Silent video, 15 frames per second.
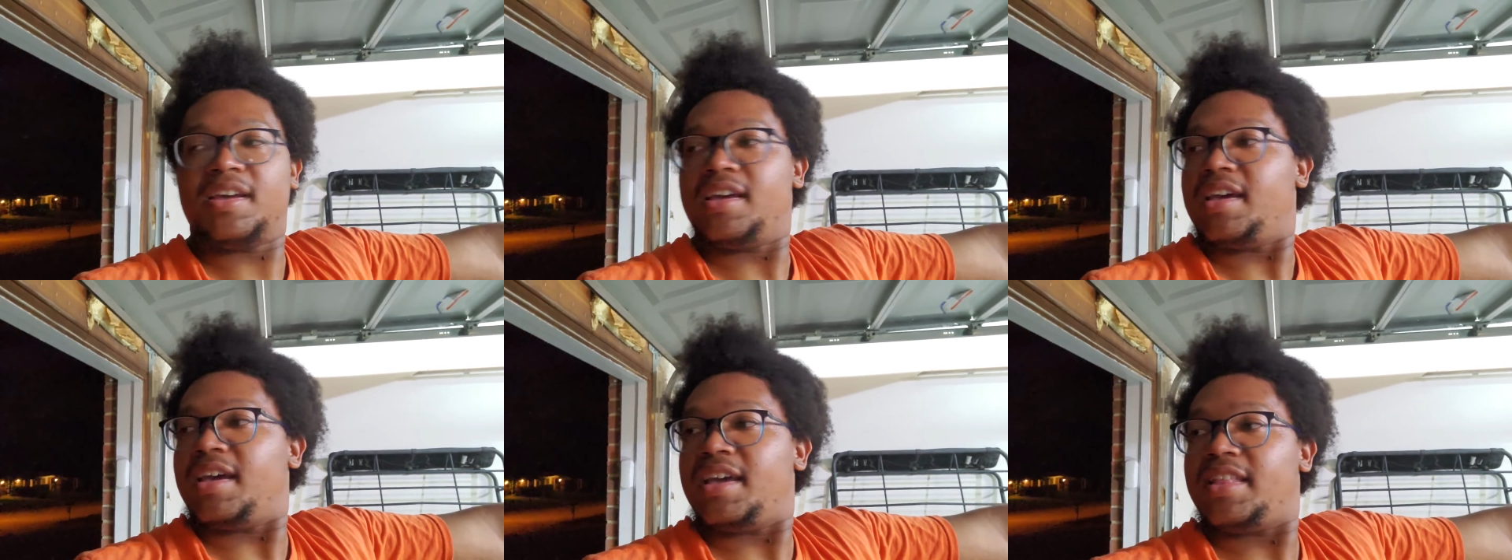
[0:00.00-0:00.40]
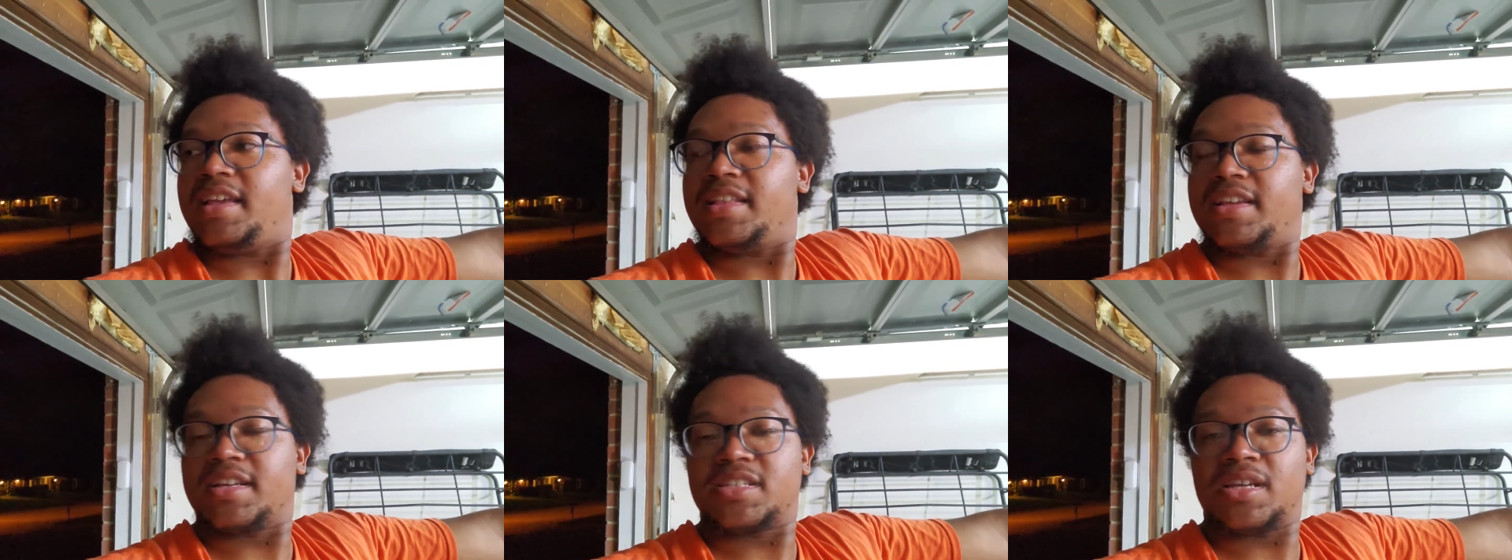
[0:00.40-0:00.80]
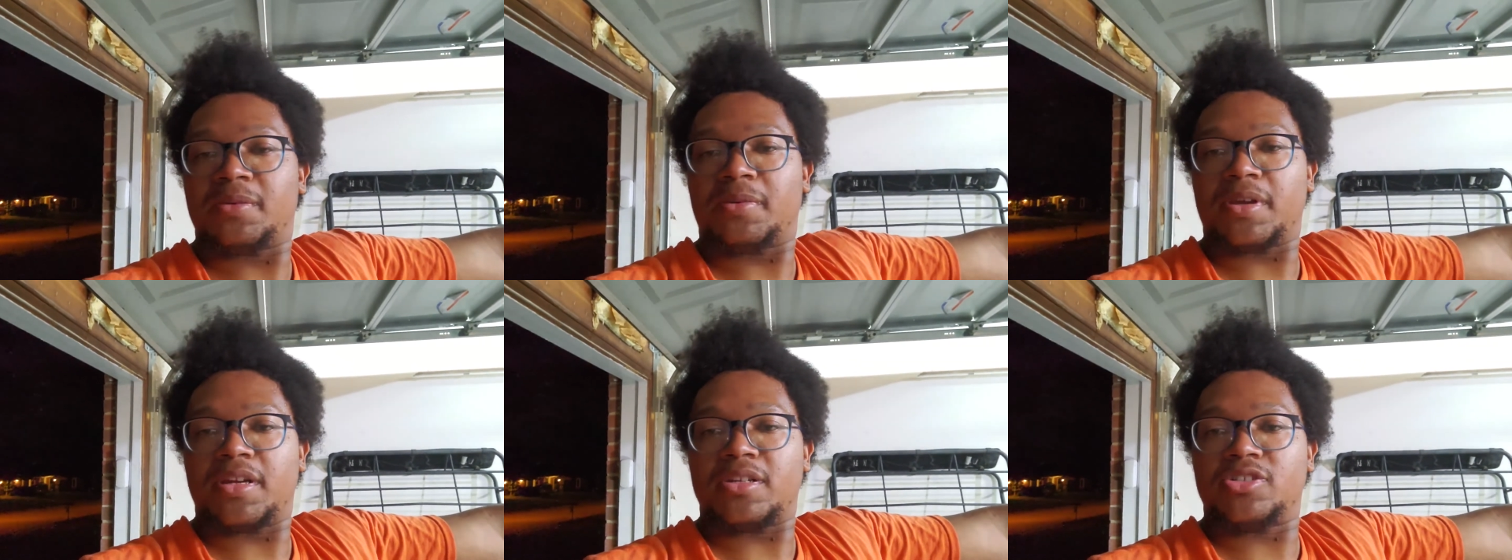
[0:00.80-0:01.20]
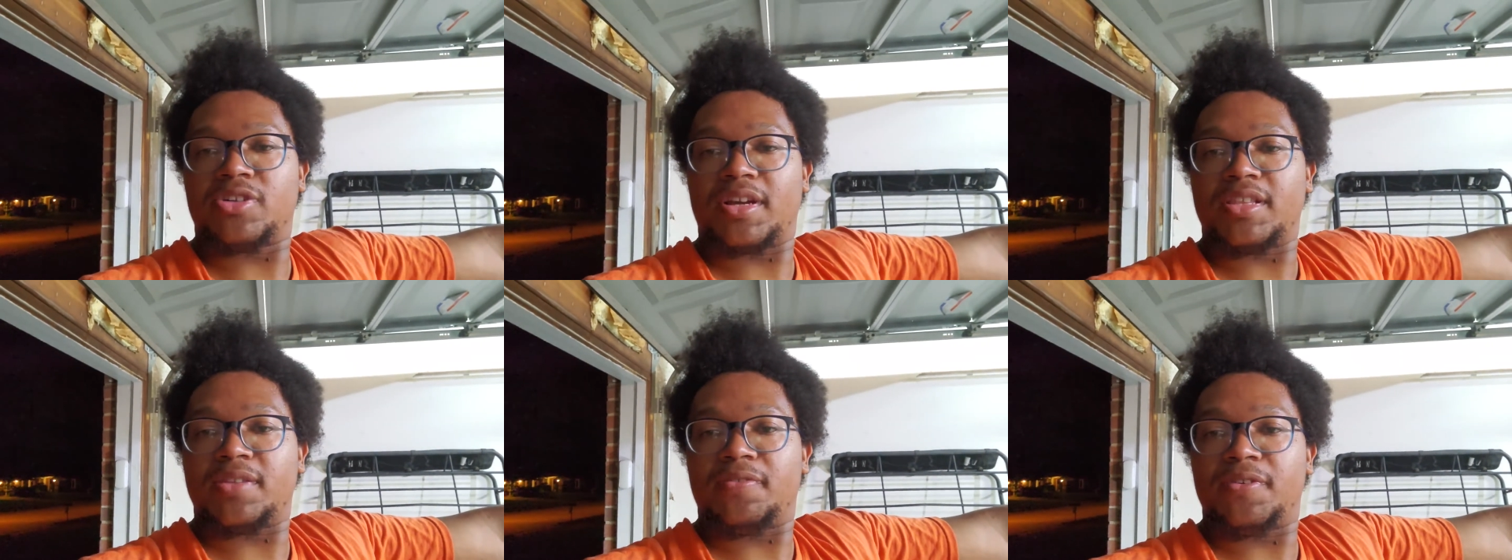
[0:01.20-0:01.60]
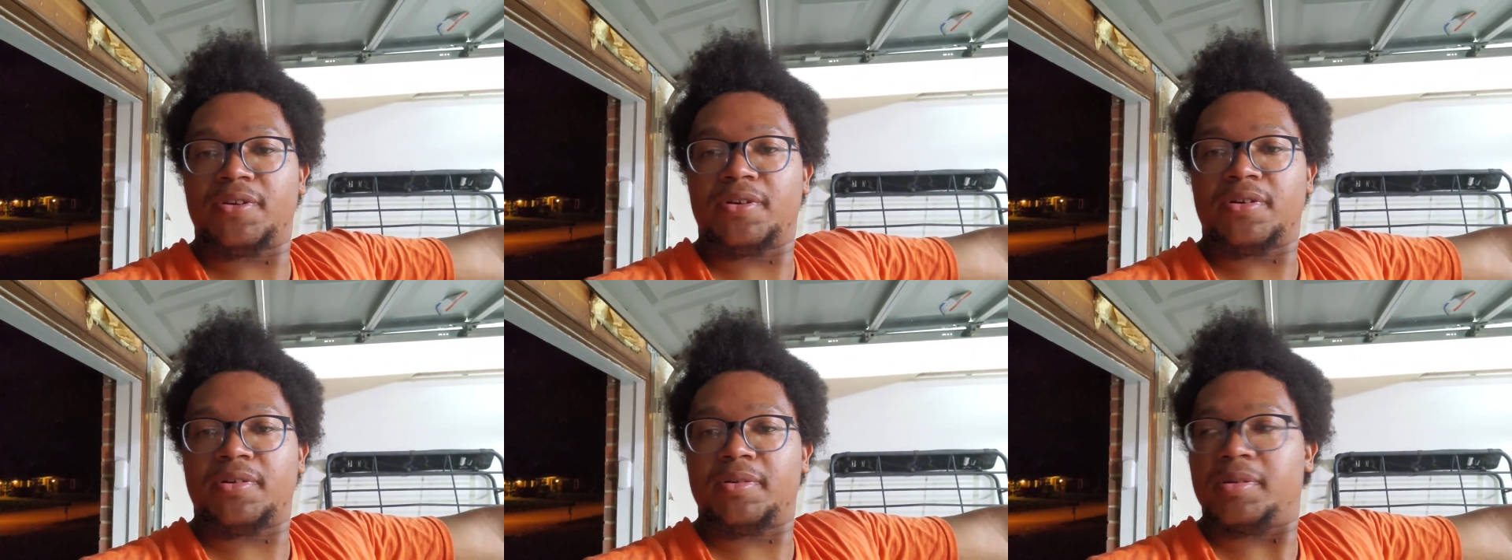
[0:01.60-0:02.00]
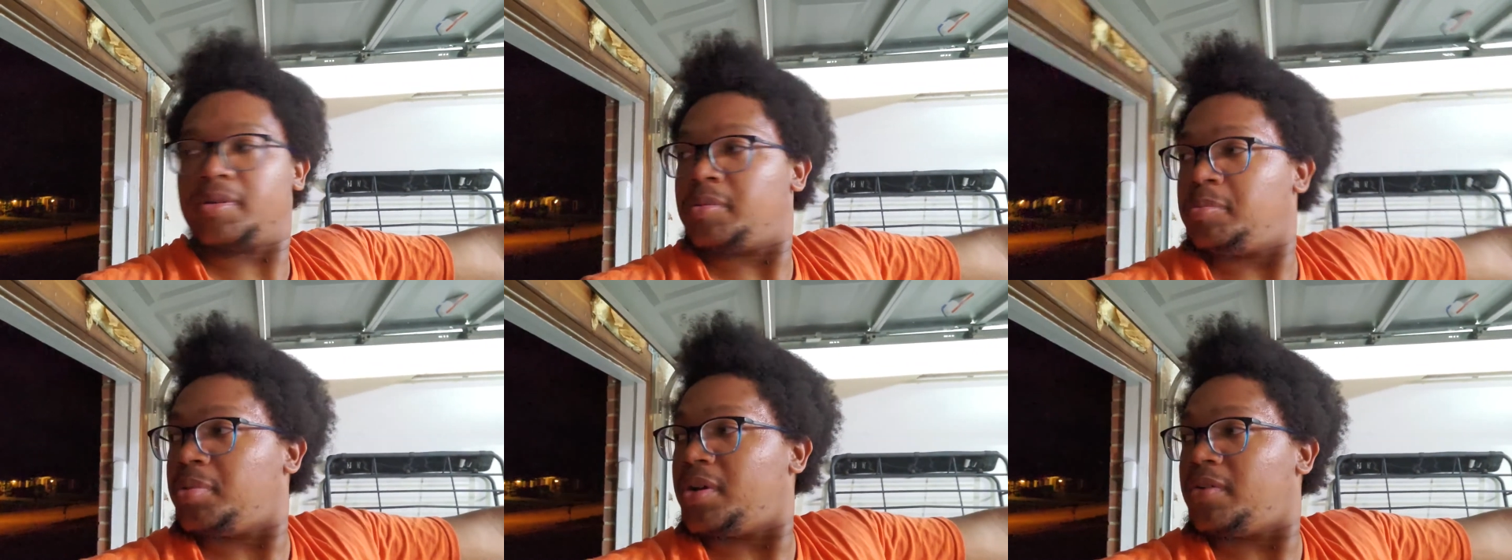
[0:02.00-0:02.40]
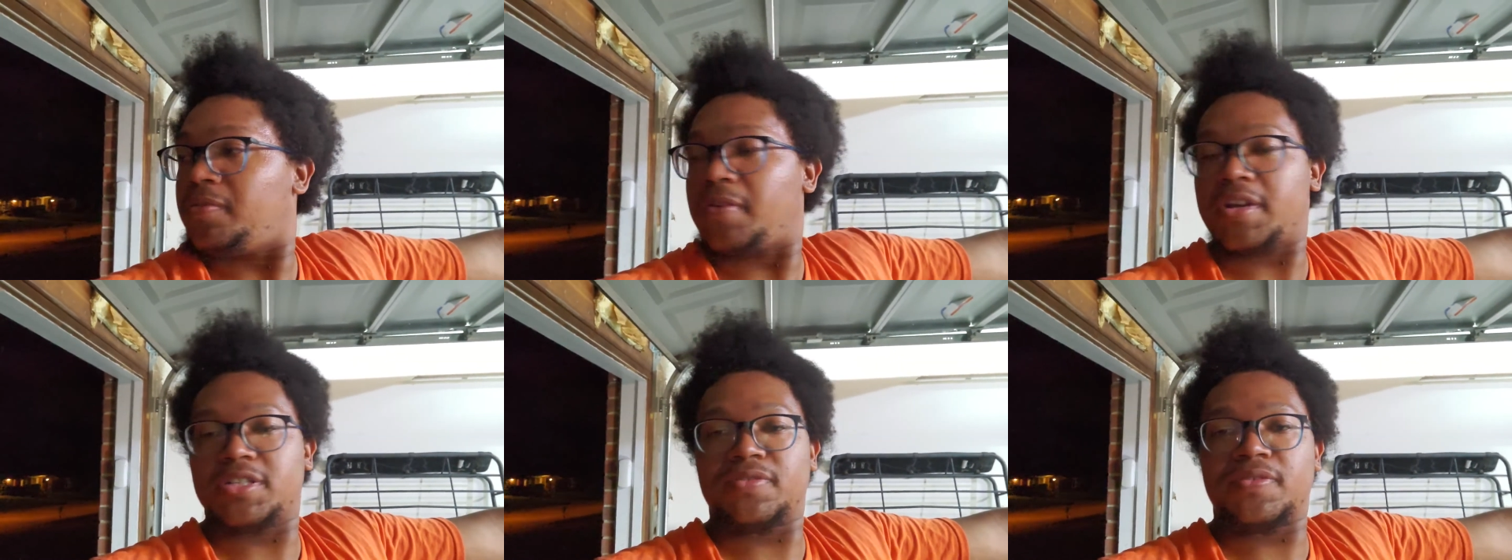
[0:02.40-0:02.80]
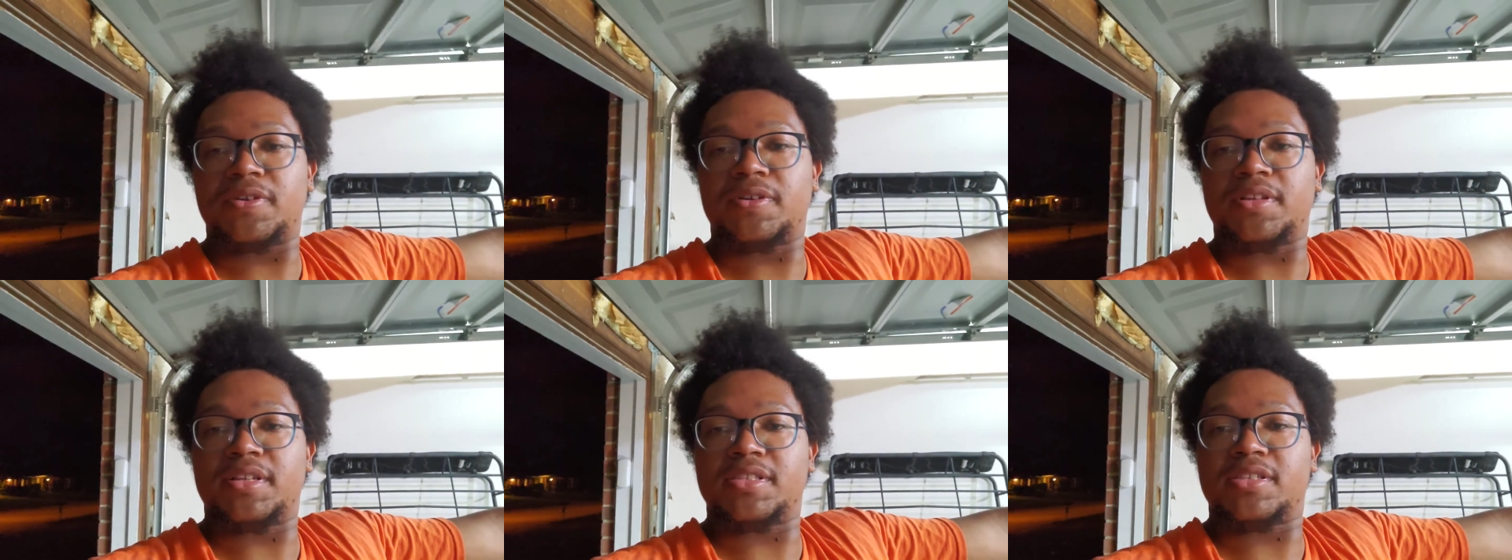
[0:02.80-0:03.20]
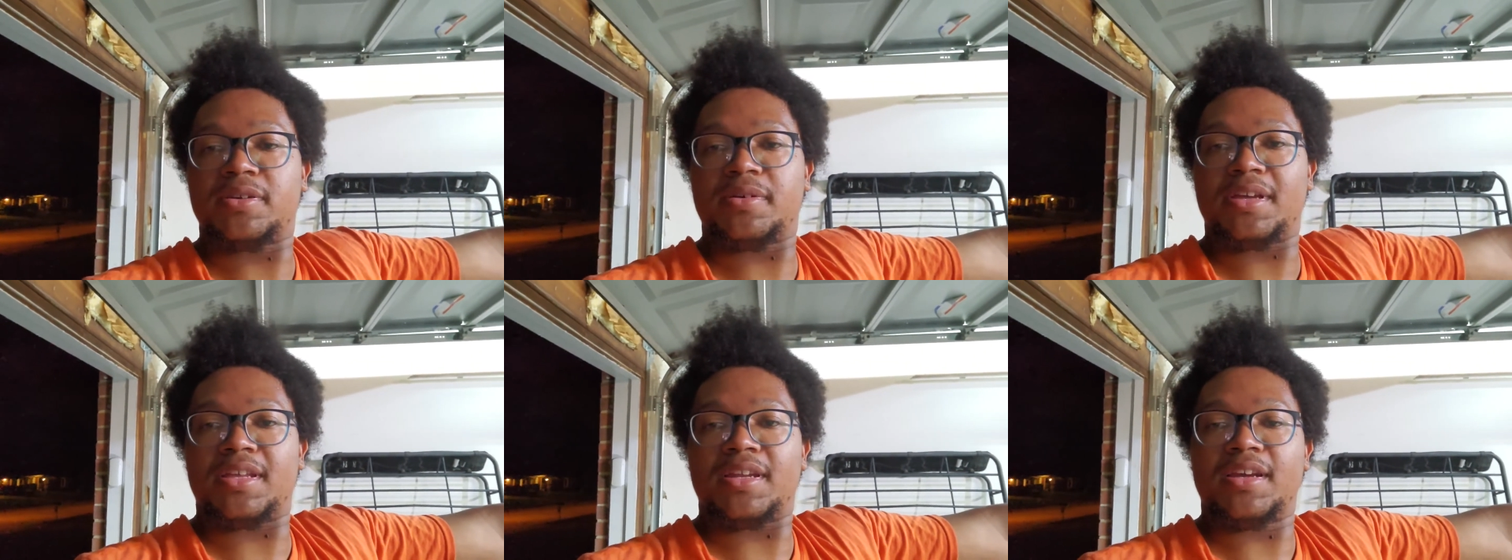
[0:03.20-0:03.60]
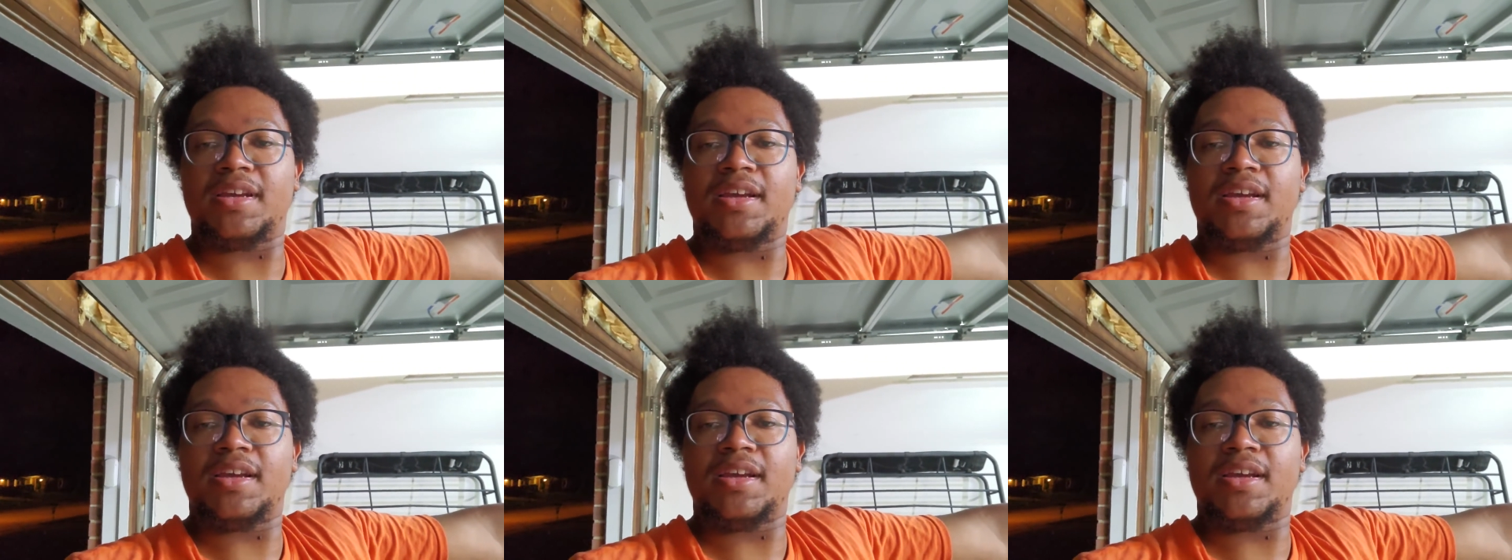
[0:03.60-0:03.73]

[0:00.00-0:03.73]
And then, like I said, we're going to drain the fuel, put fresh fuel into it,